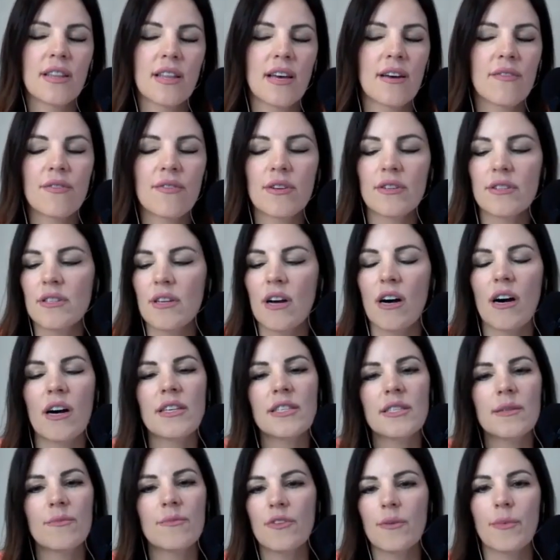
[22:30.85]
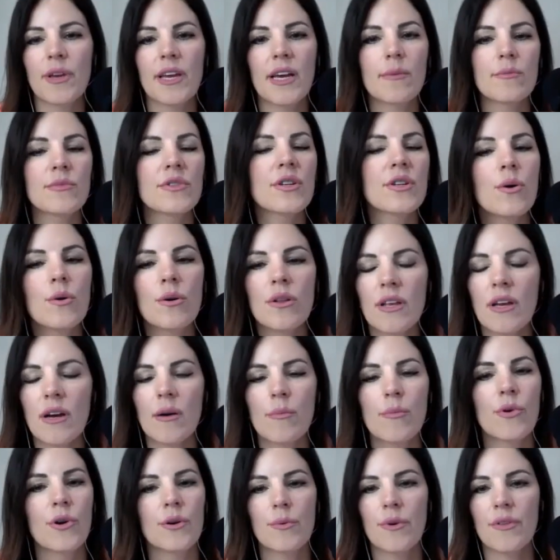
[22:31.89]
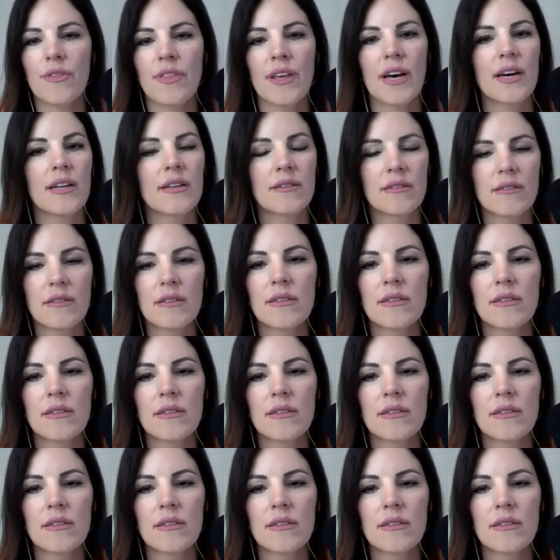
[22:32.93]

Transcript: And that feels awesome for me. I'm totally on board with that.